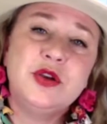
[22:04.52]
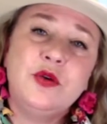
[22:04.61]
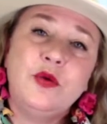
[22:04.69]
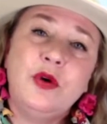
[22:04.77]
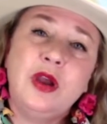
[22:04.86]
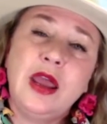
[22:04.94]

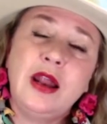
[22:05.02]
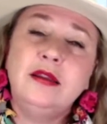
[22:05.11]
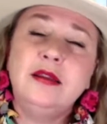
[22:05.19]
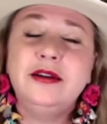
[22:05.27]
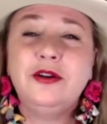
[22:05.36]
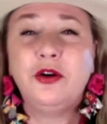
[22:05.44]
to get
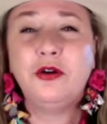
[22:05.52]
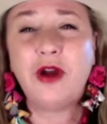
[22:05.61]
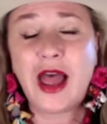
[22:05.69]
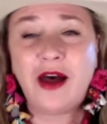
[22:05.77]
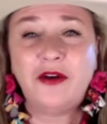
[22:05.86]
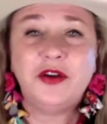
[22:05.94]
a little
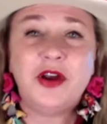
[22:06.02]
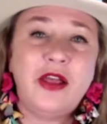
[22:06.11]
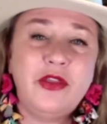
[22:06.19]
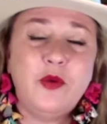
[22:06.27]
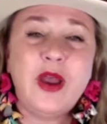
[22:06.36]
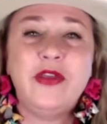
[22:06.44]
ground
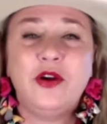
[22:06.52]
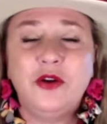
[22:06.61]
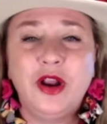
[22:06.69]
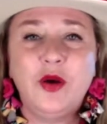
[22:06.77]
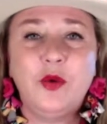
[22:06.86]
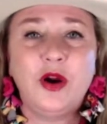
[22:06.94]
on the way the
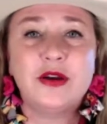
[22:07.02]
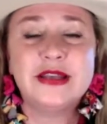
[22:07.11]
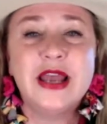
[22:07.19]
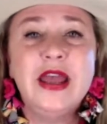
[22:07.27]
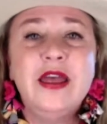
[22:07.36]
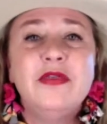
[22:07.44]
critic
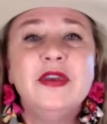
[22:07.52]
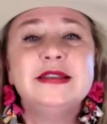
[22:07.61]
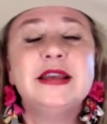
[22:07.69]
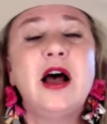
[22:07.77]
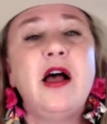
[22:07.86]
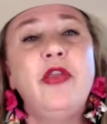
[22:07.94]
works,
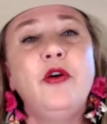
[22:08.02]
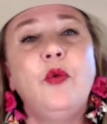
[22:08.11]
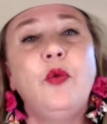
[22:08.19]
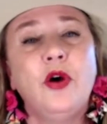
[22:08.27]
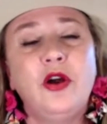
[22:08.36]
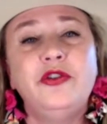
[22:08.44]
this
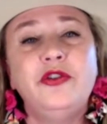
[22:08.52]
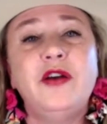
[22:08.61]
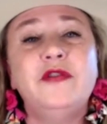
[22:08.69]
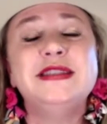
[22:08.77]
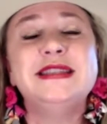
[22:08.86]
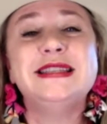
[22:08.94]
other world
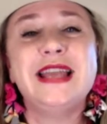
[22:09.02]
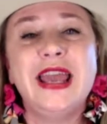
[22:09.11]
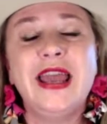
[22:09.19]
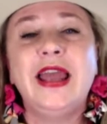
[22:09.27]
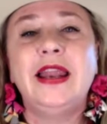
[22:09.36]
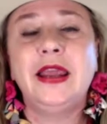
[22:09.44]
of
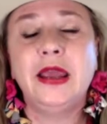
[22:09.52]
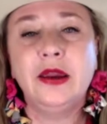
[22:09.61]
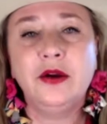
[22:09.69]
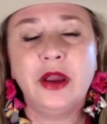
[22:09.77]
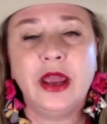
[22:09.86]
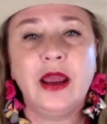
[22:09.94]
seeing and
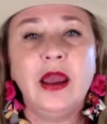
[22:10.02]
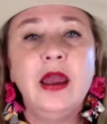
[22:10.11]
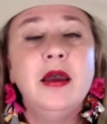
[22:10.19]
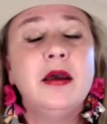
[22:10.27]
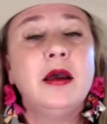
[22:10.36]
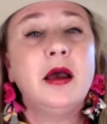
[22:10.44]

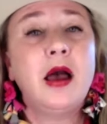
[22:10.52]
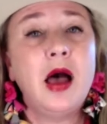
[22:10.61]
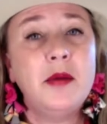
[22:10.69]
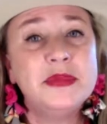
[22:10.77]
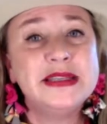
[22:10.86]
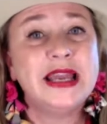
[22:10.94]
hearing
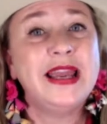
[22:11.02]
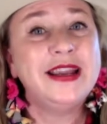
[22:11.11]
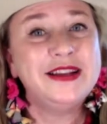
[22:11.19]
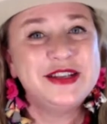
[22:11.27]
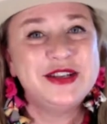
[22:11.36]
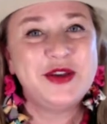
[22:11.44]
comes
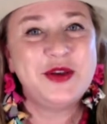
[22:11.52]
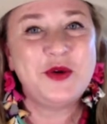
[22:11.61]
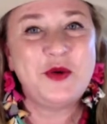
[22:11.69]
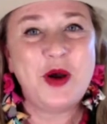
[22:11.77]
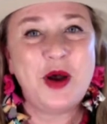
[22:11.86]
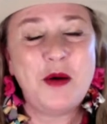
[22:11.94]

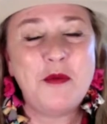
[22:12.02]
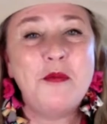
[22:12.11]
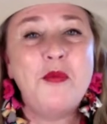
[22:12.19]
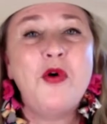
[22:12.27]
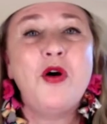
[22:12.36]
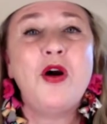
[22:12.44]
into
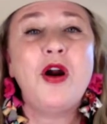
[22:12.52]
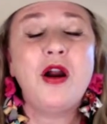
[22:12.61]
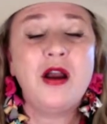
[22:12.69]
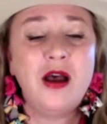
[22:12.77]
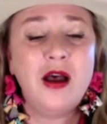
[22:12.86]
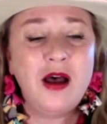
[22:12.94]

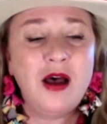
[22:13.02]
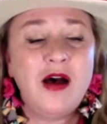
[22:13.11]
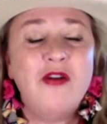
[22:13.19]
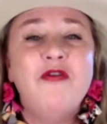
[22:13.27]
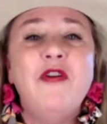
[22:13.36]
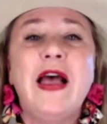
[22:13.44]
more
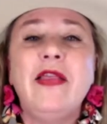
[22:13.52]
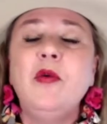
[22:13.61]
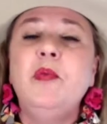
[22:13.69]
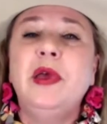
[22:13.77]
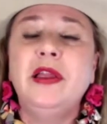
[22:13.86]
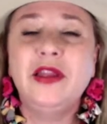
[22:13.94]

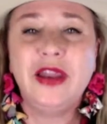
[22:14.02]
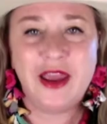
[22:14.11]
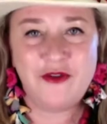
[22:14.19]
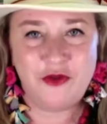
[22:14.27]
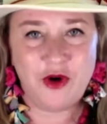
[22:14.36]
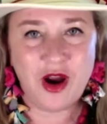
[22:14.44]

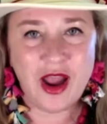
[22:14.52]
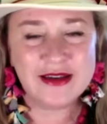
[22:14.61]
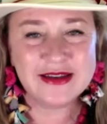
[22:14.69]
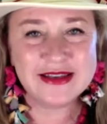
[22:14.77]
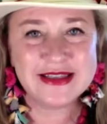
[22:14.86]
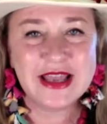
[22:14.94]
availability for
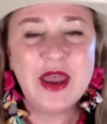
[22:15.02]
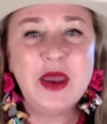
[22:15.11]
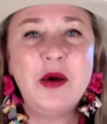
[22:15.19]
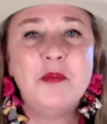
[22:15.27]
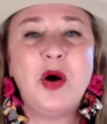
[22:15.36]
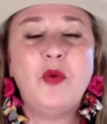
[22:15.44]
us.
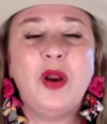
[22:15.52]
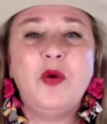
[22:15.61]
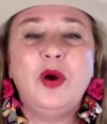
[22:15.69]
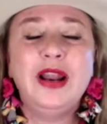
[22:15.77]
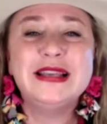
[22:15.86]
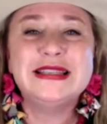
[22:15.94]
But what
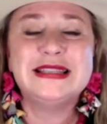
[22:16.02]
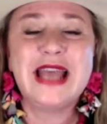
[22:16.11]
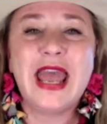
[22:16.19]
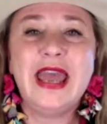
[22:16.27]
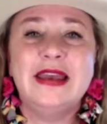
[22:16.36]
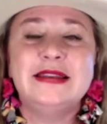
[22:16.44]
I want to
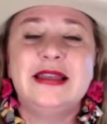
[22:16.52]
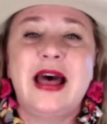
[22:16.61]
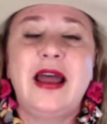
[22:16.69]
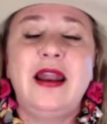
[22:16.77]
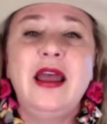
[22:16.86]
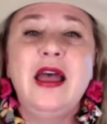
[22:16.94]
say is
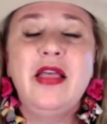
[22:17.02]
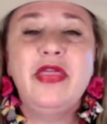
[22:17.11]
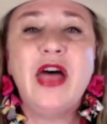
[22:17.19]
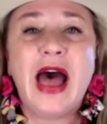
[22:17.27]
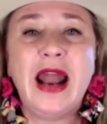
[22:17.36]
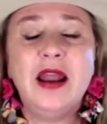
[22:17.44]
that
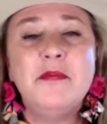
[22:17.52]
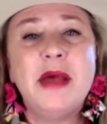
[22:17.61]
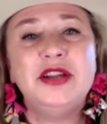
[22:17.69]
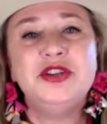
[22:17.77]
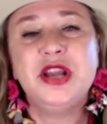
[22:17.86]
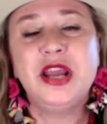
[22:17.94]
that
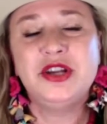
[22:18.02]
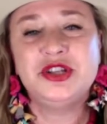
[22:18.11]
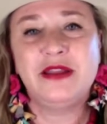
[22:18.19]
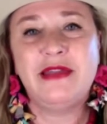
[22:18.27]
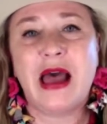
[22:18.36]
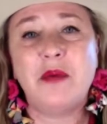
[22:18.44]

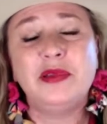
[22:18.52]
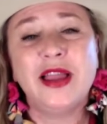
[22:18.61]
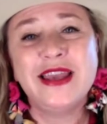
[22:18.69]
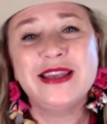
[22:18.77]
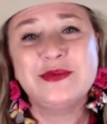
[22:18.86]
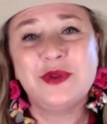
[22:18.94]
imagination, that
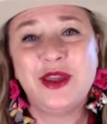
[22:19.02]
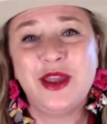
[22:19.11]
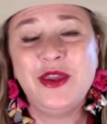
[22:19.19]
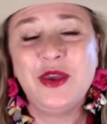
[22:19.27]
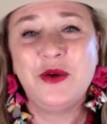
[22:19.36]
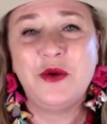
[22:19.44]
place
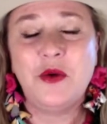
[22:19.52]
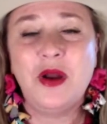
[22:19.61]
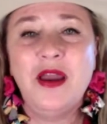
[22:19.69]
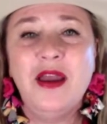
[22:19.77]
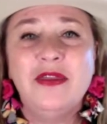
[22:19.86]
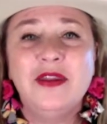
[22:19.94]
within
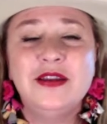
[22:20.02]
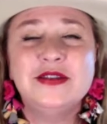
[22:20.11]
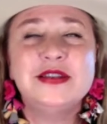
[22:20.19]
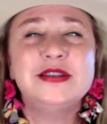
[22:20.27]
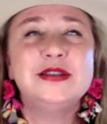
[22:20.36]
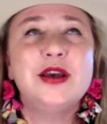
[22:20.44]
you that
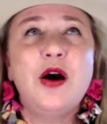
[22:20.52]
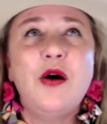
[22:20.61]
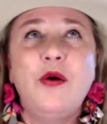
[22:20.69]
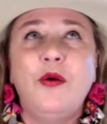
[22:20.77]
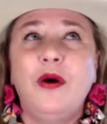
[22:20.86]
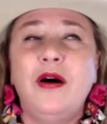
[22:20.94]
is
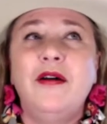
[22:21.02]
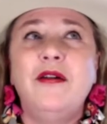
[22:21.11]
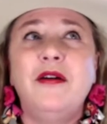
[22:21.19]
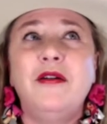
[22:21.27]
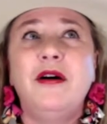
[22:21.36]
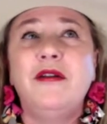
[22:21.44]
so
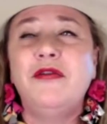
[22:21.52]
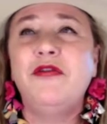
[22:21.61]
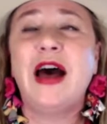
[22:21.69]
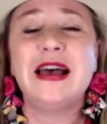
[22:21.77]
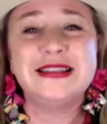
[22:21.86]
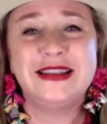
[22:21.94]

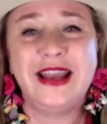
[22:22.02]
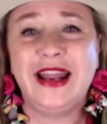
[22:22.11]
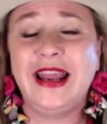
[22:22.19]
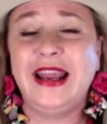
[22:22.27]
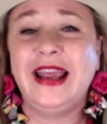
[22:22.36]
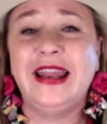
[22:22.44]

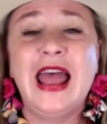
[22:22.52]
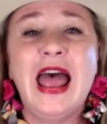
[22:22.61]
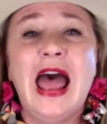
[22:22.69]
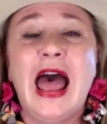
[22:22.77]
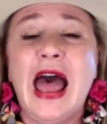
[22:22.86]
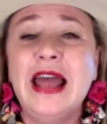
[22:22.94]
fascinating and
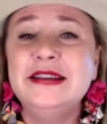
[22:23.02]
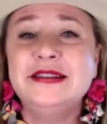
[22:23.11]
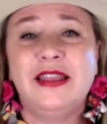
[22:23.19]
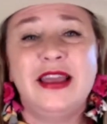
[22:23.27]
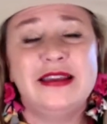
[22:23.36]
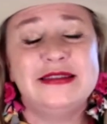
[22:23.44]

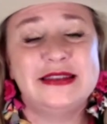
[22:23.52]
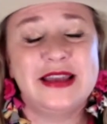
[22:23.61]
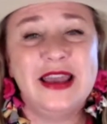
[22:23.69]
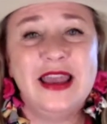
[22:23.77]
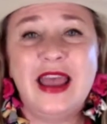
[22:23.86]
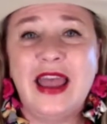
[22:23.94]

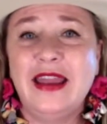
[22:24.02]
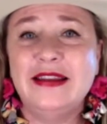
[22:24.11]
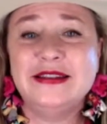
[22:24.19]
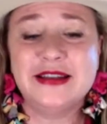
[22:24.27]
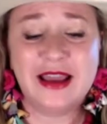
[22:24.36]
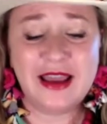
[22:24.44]
endless
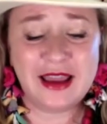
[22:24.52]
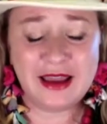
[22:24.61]
and